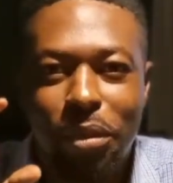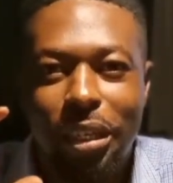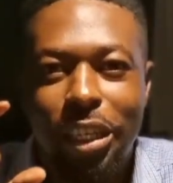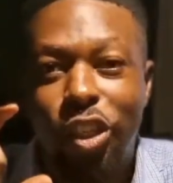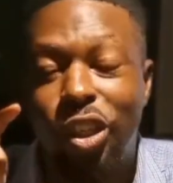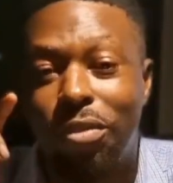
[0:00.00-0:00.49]

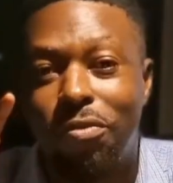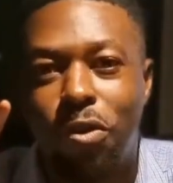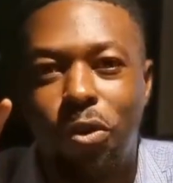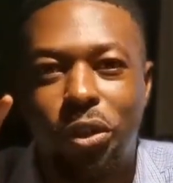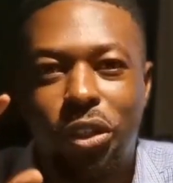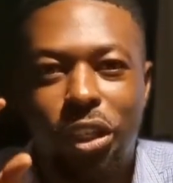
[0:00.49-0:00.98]
DJ
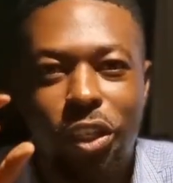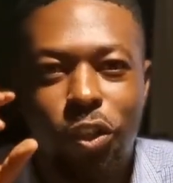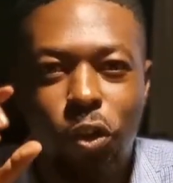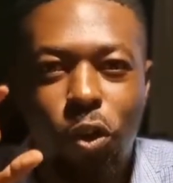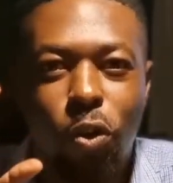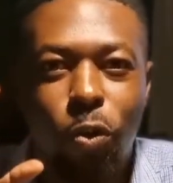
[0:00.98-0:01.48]
voice
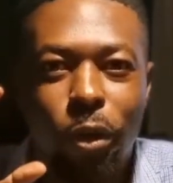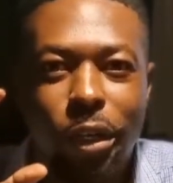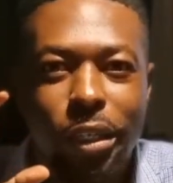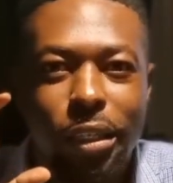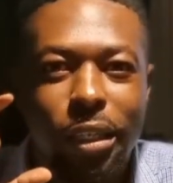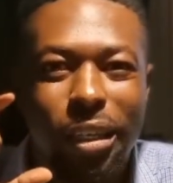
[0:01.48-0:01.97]
is
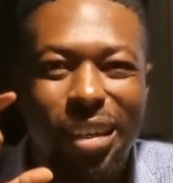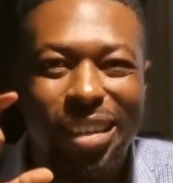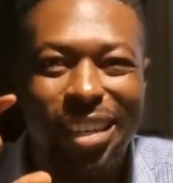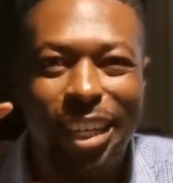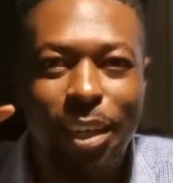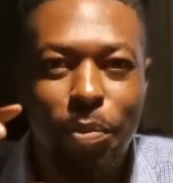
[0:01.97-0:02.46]
always
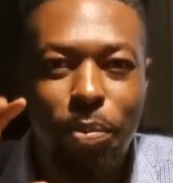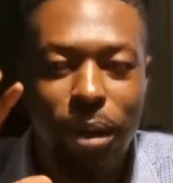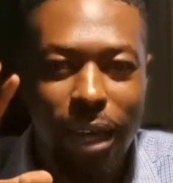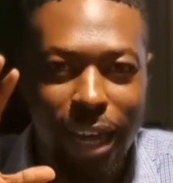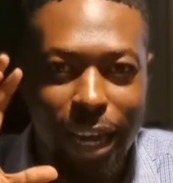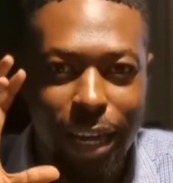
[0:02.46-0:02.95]
deep
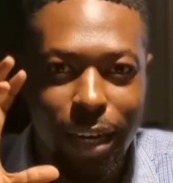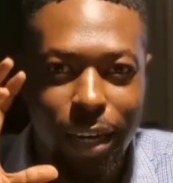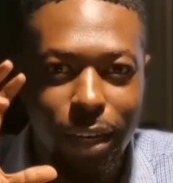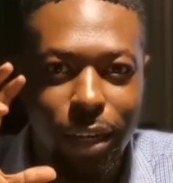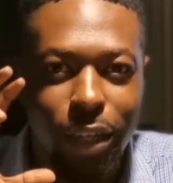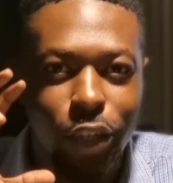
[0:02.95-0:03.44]

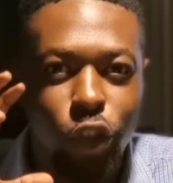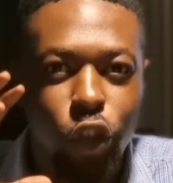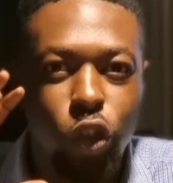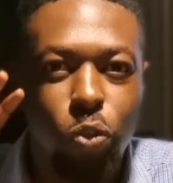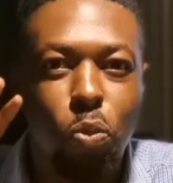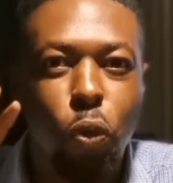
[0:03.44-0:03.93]
and
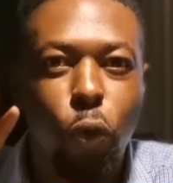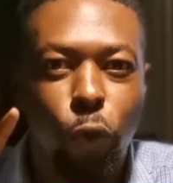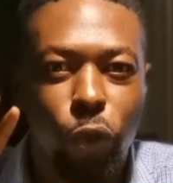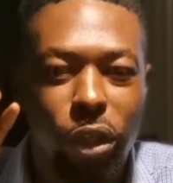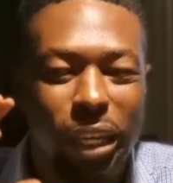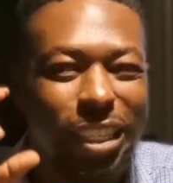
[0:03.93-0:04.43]

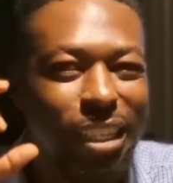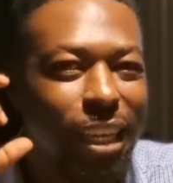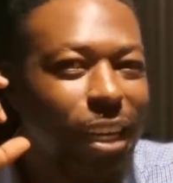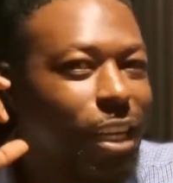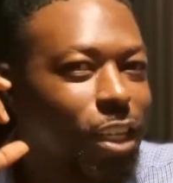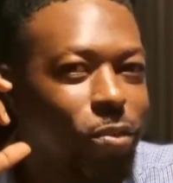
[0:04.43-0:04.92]
smooth.
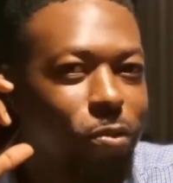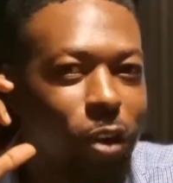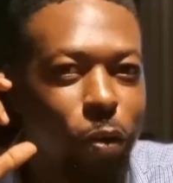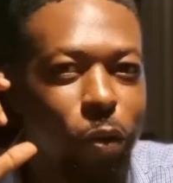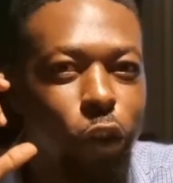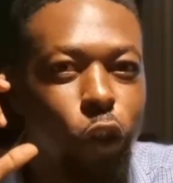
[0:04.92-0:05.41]
It is
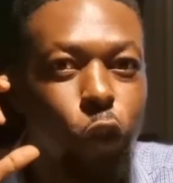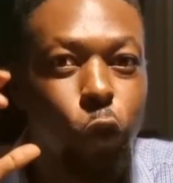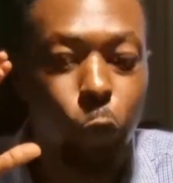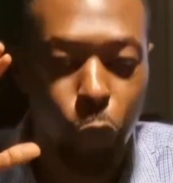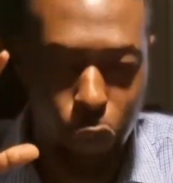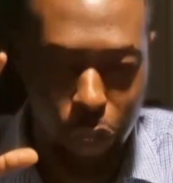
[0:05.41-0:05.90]
very
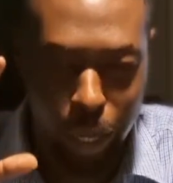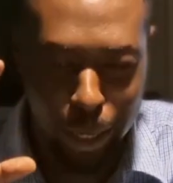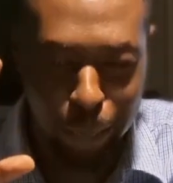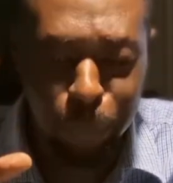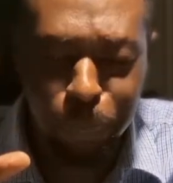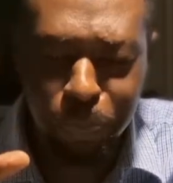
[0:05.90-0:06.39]

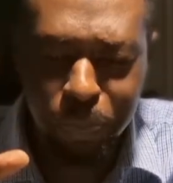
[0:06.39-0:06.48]
soothing.